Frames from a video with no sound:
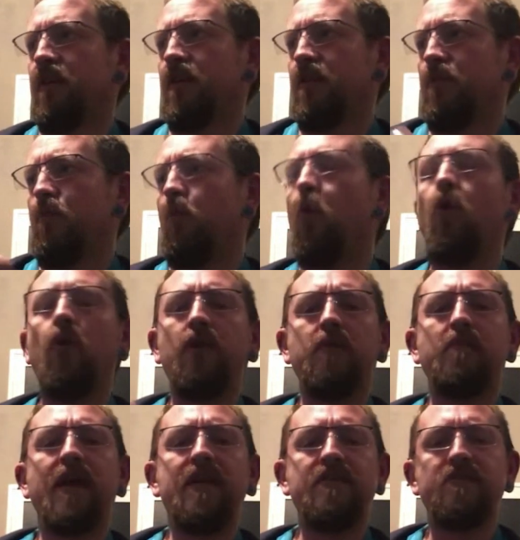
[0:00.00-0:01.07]
worn and
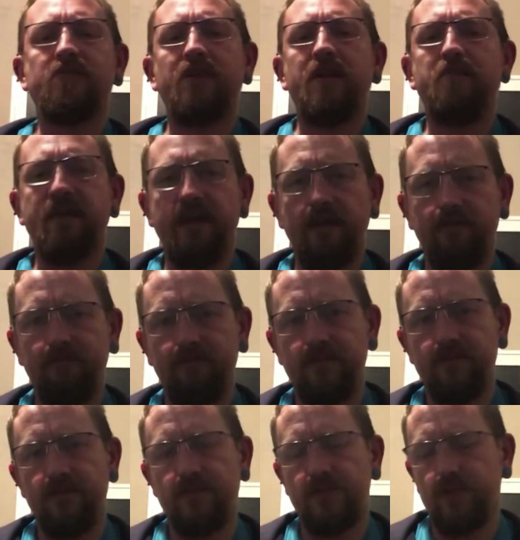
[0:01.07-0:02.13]
made threadbare.
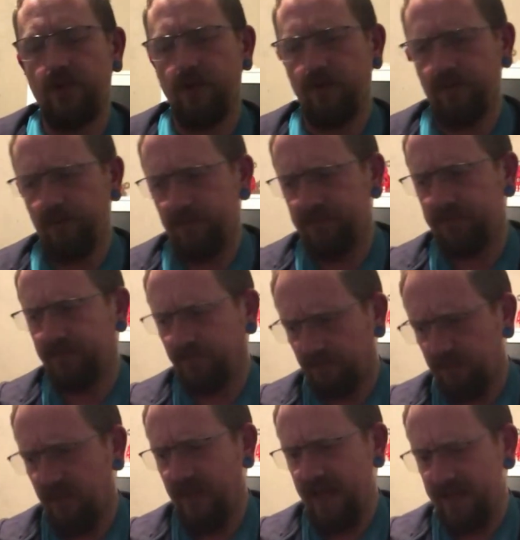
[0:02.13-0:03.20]
So
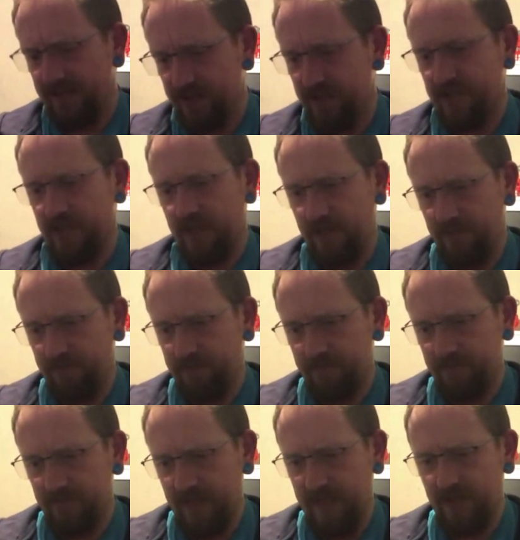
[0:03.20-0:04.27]
that's
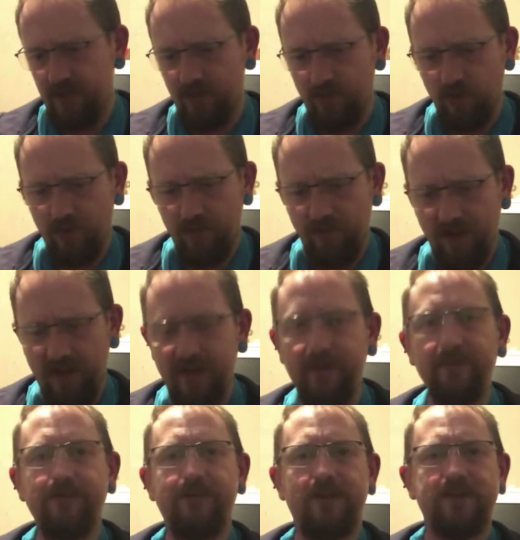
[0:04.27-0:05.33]
sort of what my
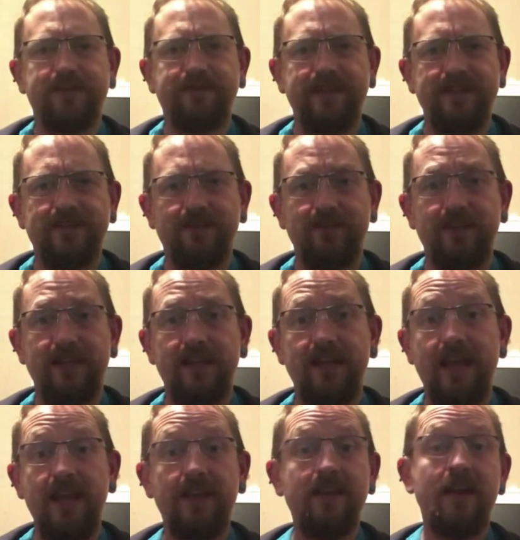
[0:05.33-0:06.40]
philosophy is on that,
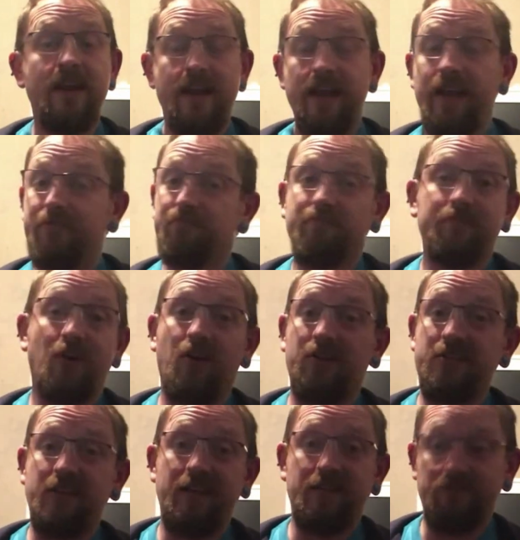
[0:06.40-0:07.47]
and
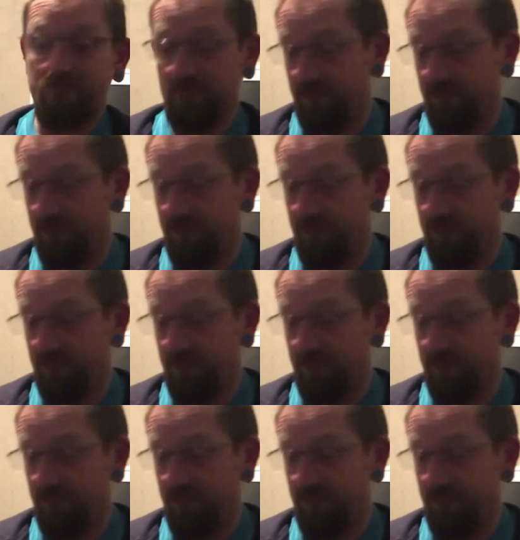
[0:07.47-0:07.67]
honestly, I'm